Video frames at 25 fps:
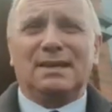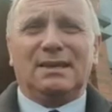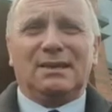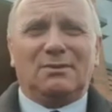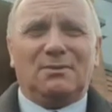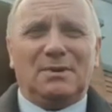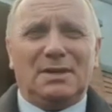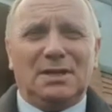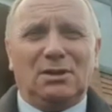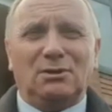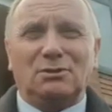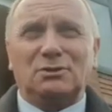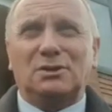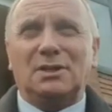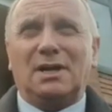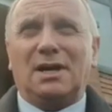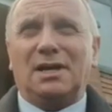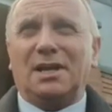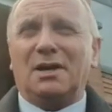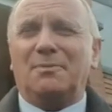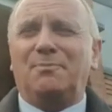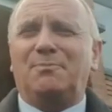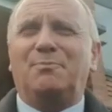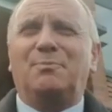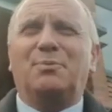We also had
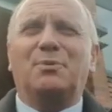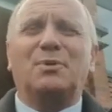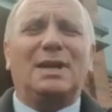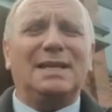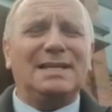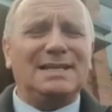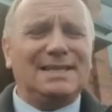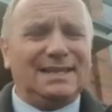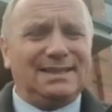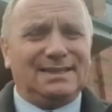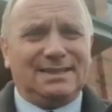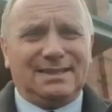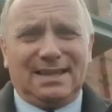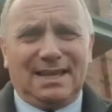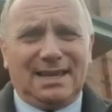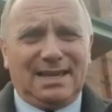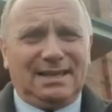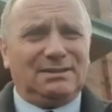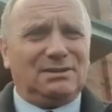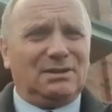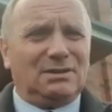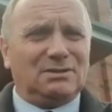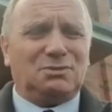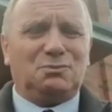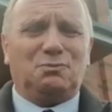a brilliant
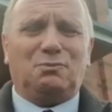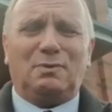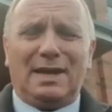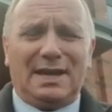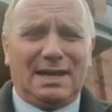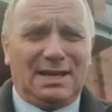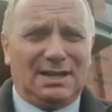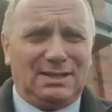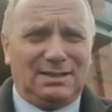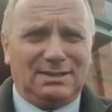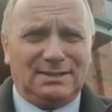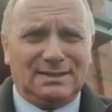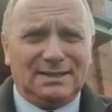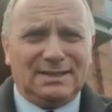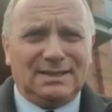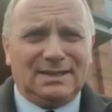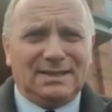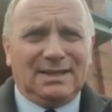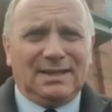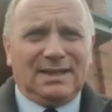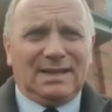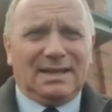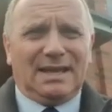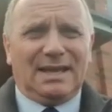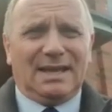night as well,
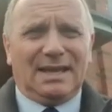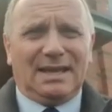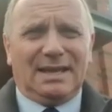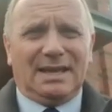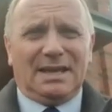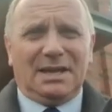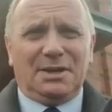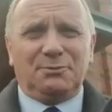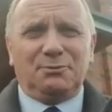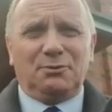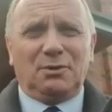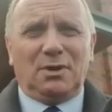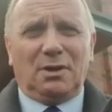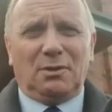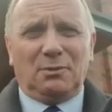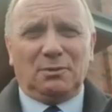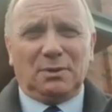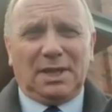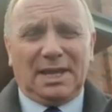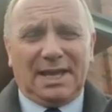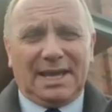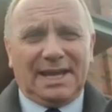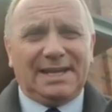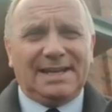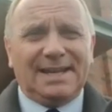and
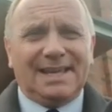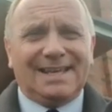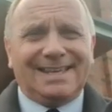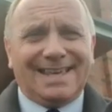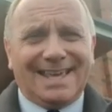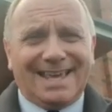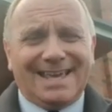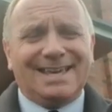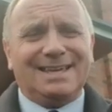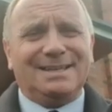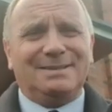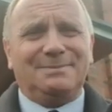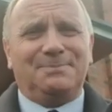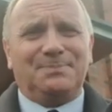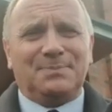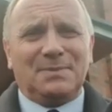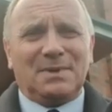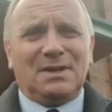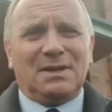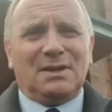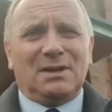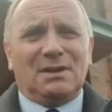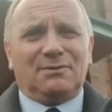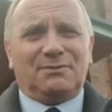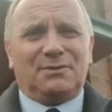online again
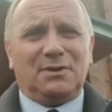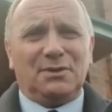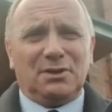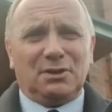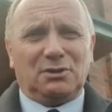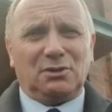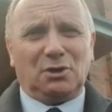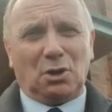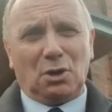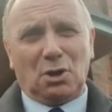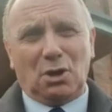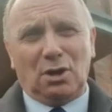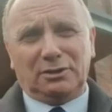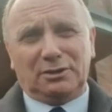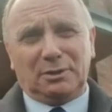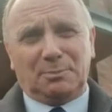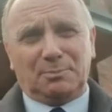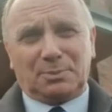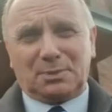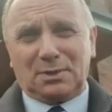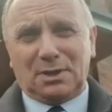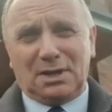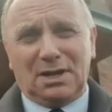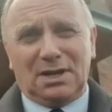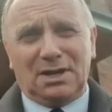for the call to
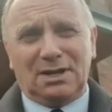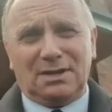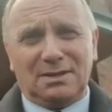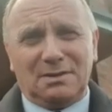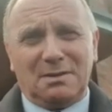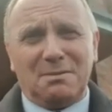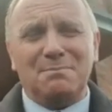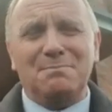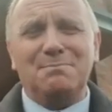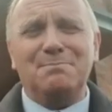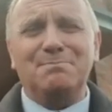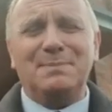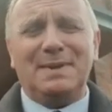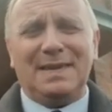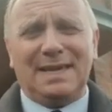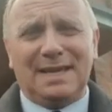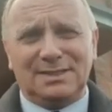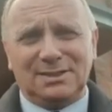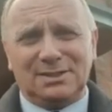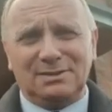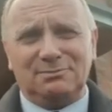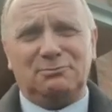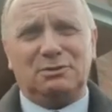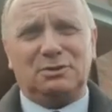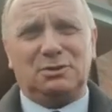prayer.
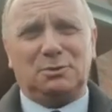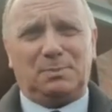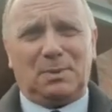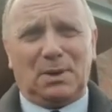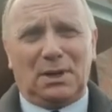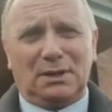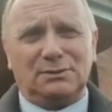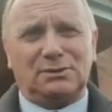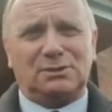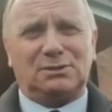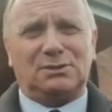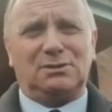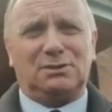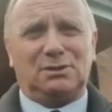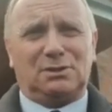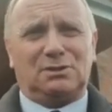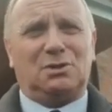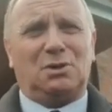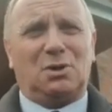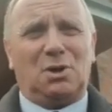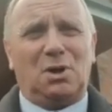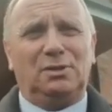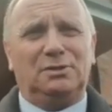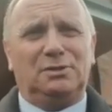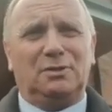Amazing response to the
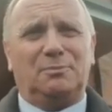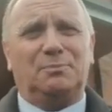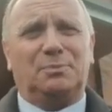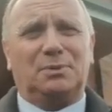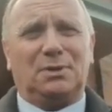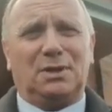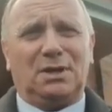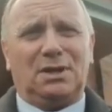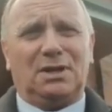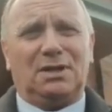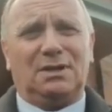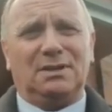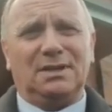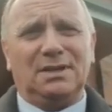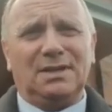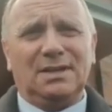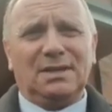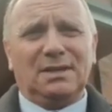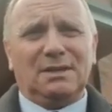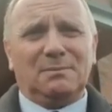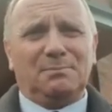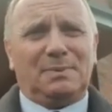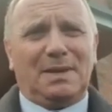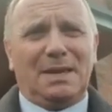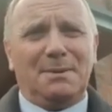call to prayer.
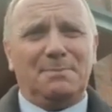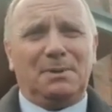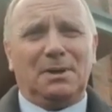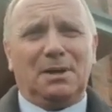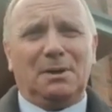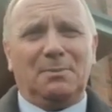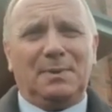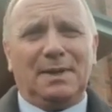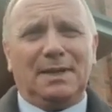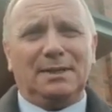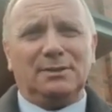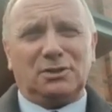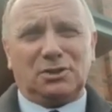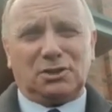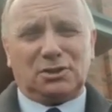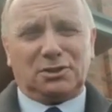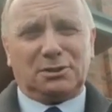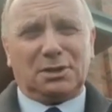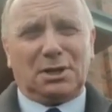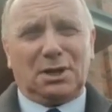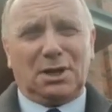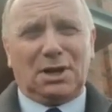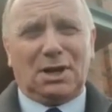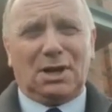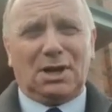People are being
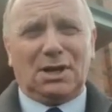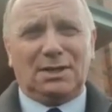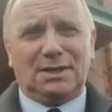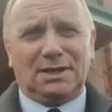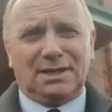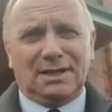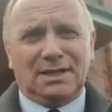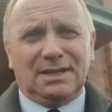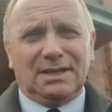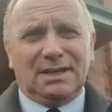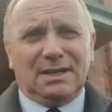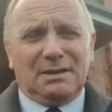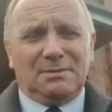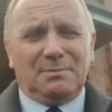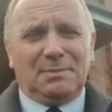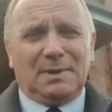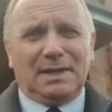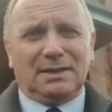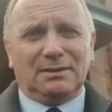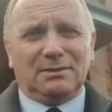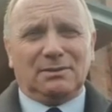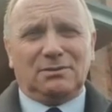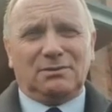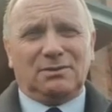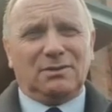stirred,
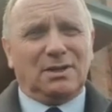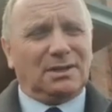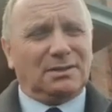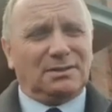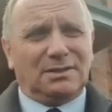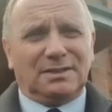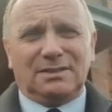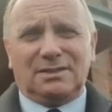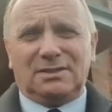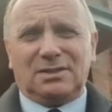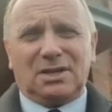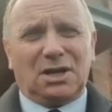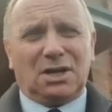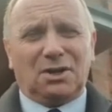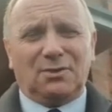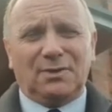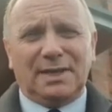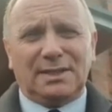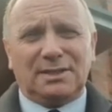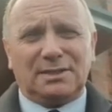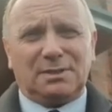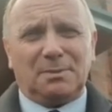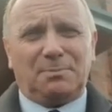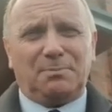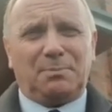being
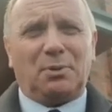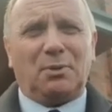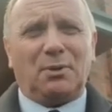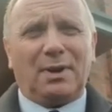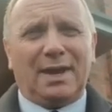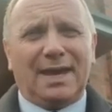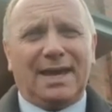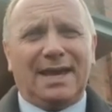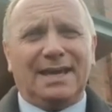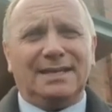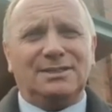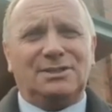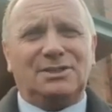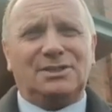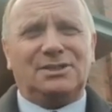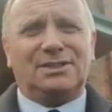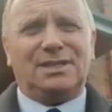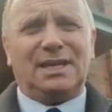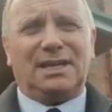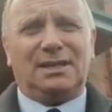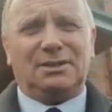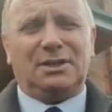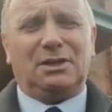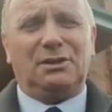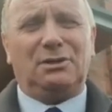encouraged to pray and
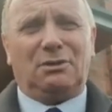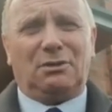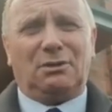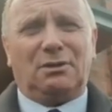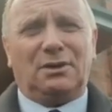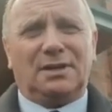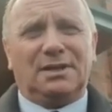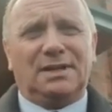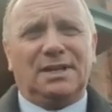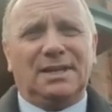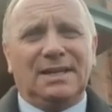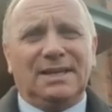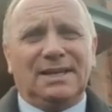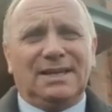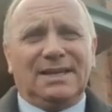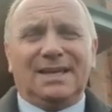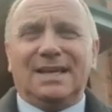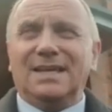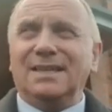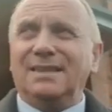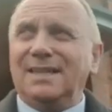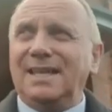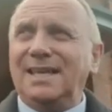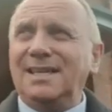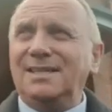seek the Lord
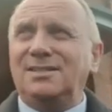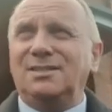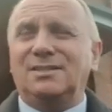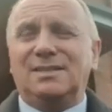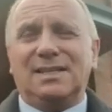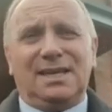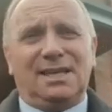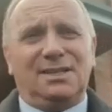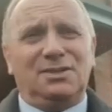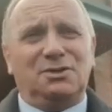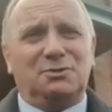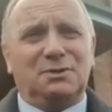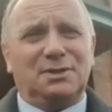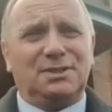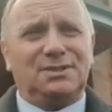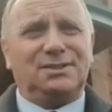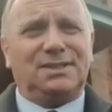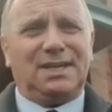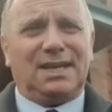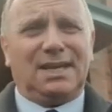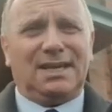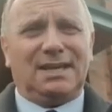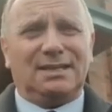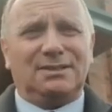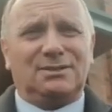in these dangerous
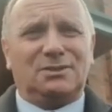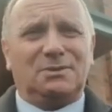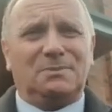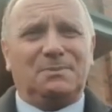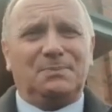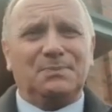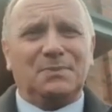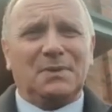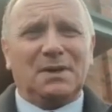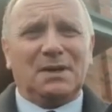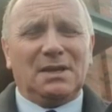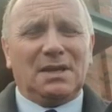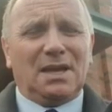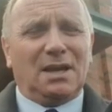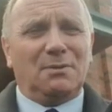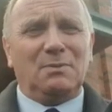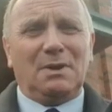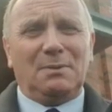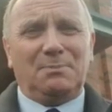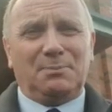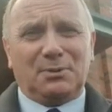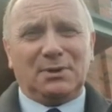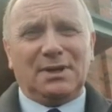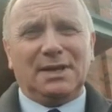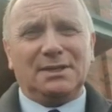days, and we
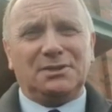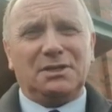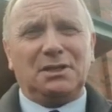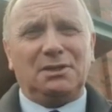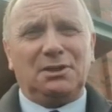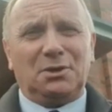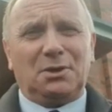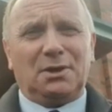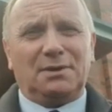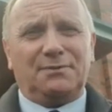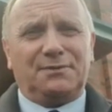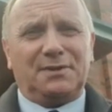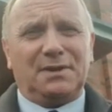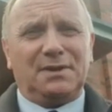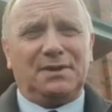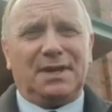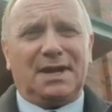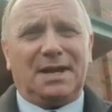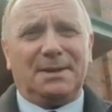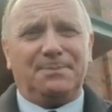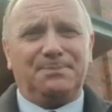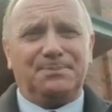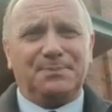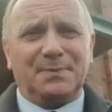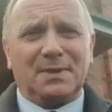praise the Lord for
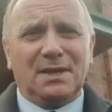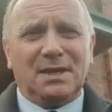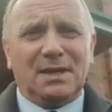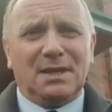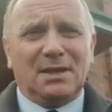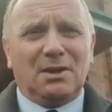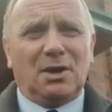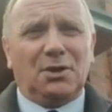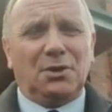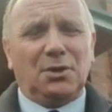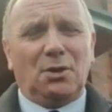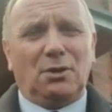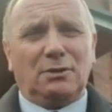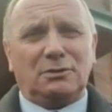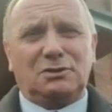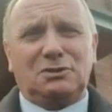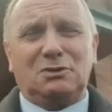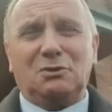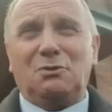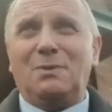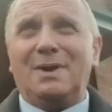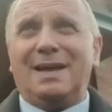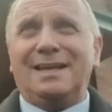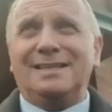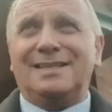that. And also
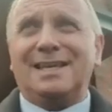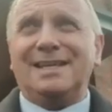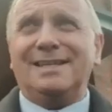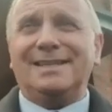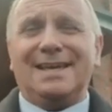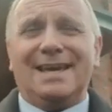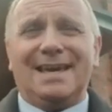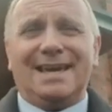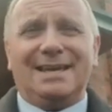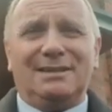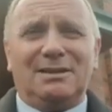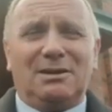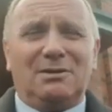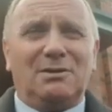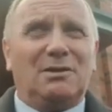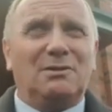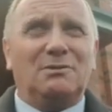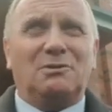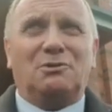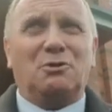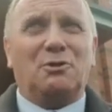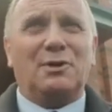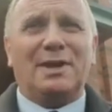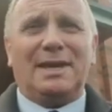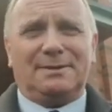Wednesday night,
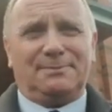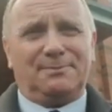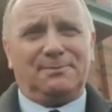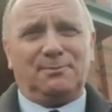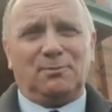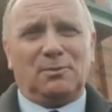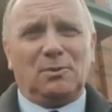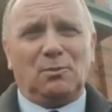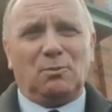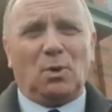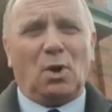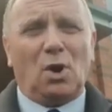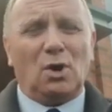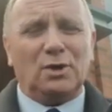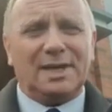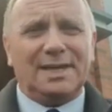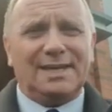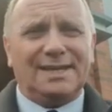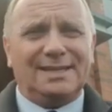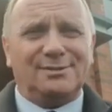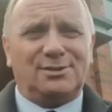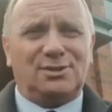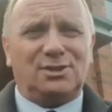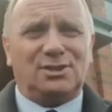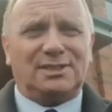great walking
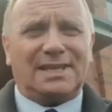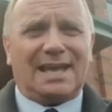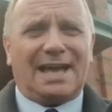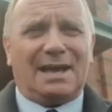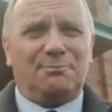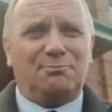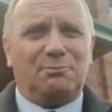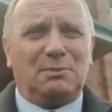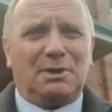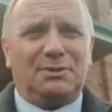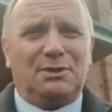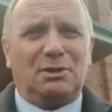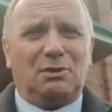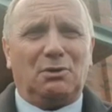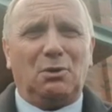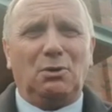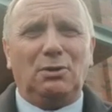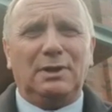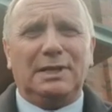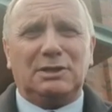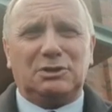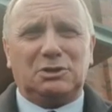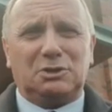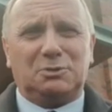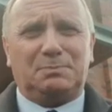in step with the
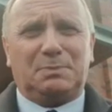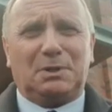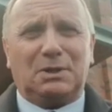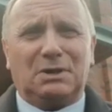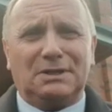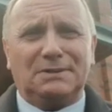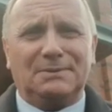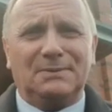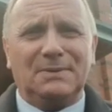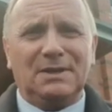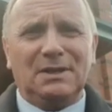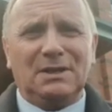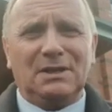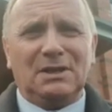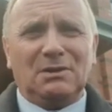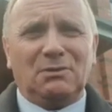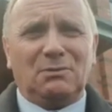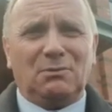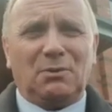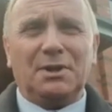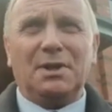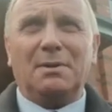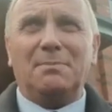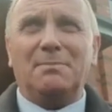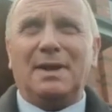Holy Spirit.
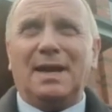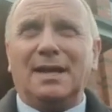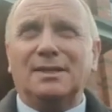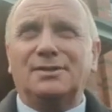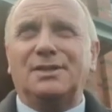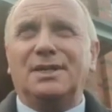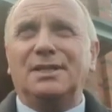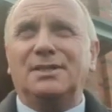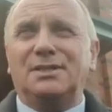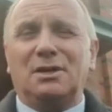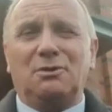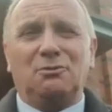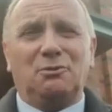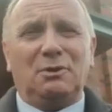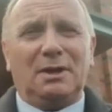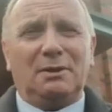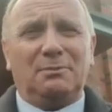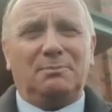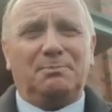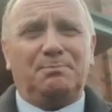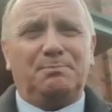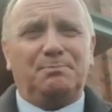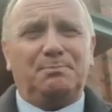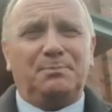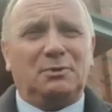What a message, a real
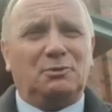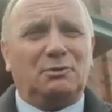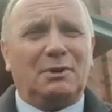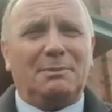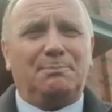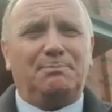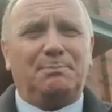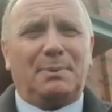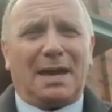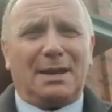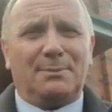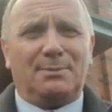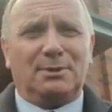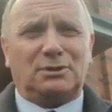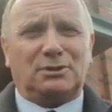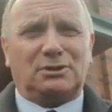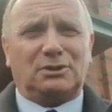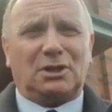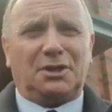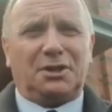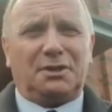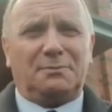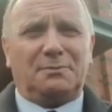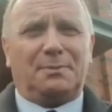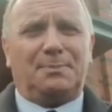great Bible
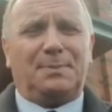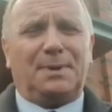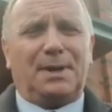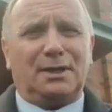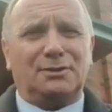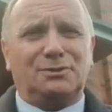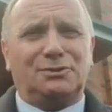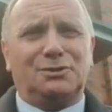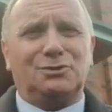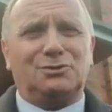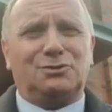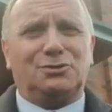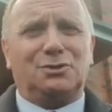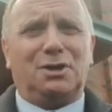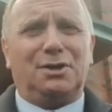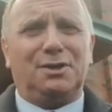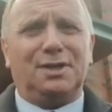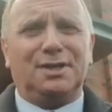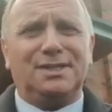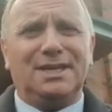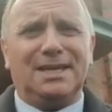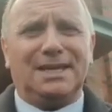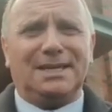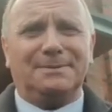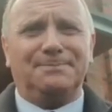study with Pastor John
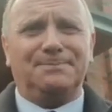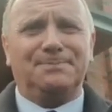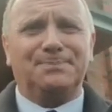again.